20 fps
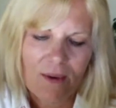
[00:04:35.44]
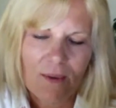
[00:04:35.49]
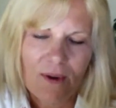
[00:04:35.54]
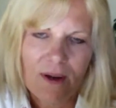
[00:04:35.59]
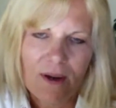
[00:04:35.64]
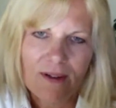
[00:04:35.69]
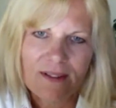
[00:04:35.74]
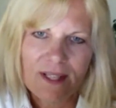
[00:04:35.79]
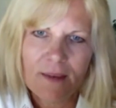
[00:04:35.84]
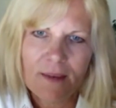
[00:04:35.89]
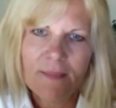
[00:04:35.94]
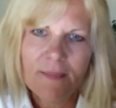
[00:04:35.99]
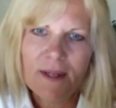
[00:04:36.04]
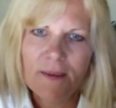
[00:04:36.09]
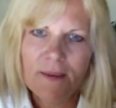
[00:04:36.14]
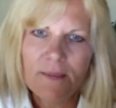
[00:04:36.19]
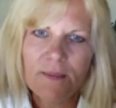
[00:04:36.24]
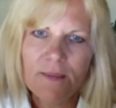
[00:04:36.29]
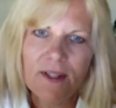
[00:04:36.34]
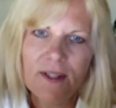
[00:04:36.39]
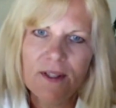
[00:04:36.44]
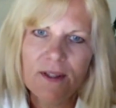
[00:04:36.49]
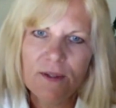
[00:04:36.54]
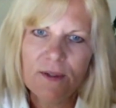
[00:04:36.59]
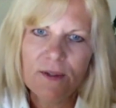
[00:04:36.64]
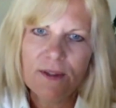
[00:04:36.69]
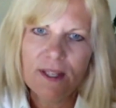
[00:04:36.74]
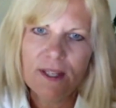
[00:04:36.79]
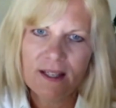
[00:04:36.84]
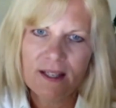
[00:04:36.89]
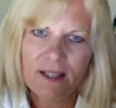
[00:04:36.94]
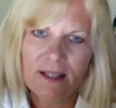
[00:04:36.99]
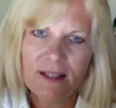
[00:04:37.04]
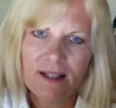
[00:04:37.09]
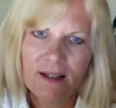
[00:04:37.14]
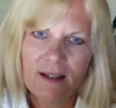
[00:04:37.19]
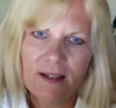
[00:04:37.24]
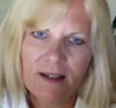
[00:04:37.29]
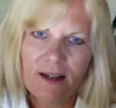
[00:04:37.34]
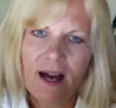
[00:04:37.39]
tell me what you think,
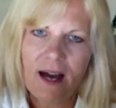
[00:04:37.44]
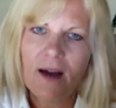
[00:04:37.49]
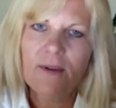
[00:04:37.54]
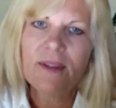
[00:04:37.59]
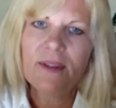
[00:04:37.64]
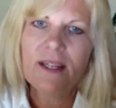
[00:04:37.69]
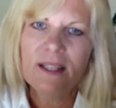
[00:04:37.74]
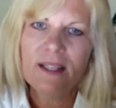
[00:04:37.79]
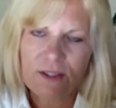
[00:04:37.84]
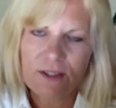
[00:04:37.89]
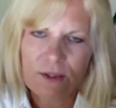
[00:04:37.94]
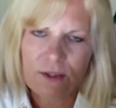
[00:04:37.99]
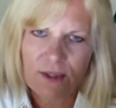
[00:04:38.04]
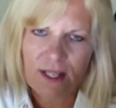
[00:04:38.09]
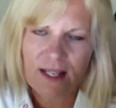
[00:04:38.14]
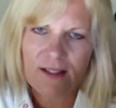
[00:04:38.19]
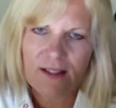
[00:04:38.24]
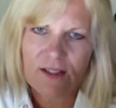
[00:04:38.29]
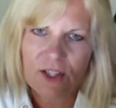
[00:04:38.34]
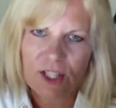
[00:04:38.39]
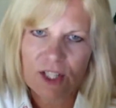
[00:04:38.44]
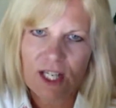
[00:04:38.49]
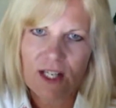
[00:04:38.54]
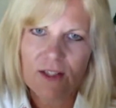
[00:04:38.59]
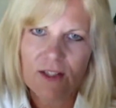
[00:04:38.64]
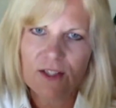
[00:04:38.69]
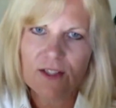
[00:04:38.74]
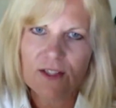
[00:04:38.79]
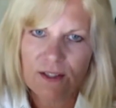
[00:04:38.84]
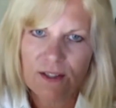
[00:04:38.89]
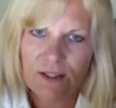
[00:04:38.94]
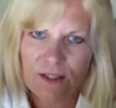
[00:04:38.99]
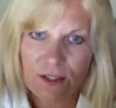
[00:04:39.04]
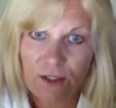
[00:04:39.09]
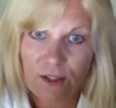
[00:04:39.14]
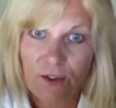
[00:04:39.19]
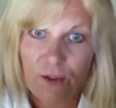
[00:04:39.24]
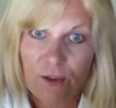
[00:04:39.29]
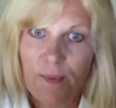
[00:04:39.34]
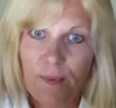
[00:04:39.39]
how the industry has changed since
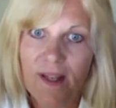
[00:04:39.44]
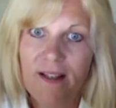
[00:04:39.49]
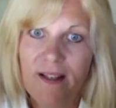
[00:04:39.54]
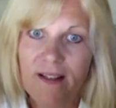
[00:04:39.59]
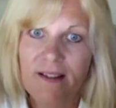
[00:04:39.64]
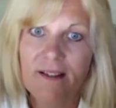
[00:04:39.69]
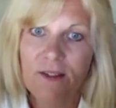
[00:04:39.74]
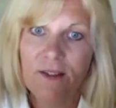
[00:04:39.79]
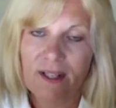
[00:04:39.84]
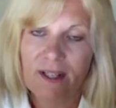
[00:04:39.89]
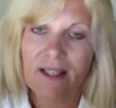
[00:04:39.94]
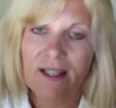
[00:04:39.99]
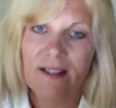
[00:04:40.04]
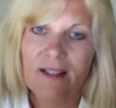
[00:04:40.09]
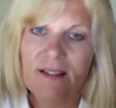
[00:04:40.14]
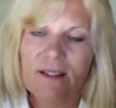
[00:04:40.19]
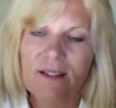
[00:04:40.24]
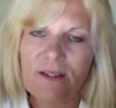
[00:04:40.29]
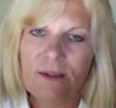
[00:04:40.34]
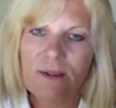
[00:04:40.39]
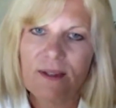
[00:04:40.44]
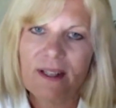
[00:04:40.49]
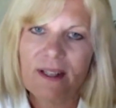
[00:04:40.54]
you've been in the trucking industry.